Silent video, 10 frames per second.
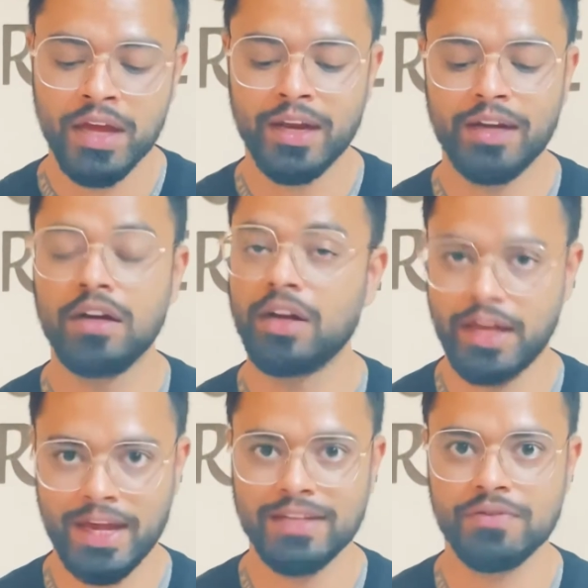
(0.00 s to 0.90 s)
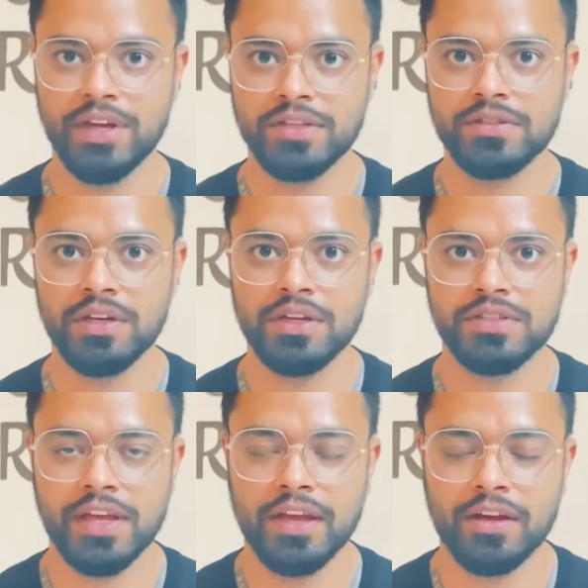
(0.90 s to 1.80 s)
As we are
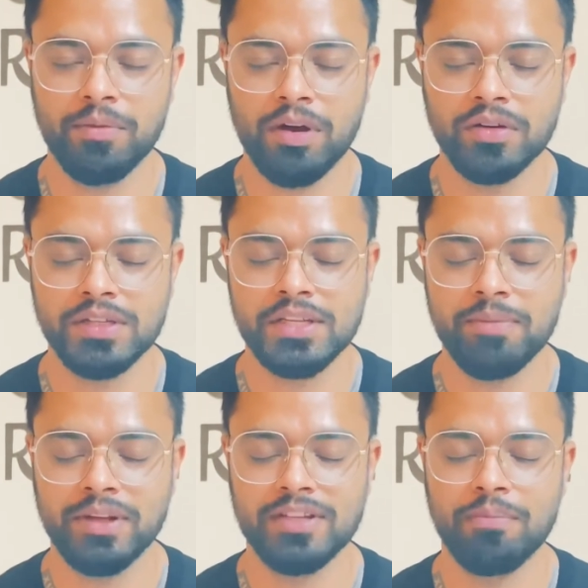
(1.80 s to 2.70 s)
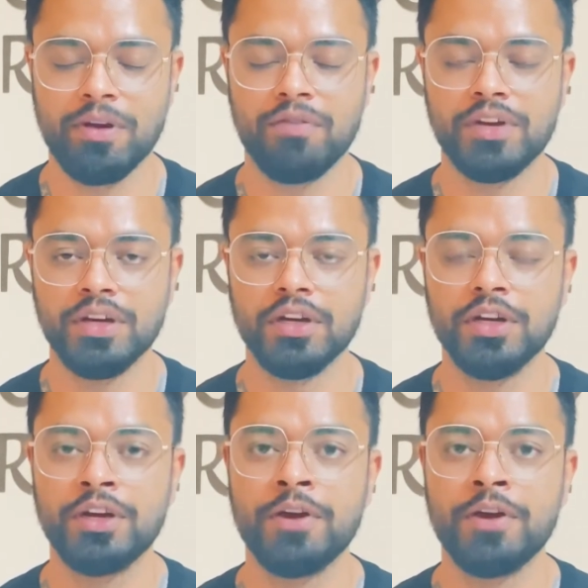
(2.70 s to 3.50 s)
saying about the same example of dirt,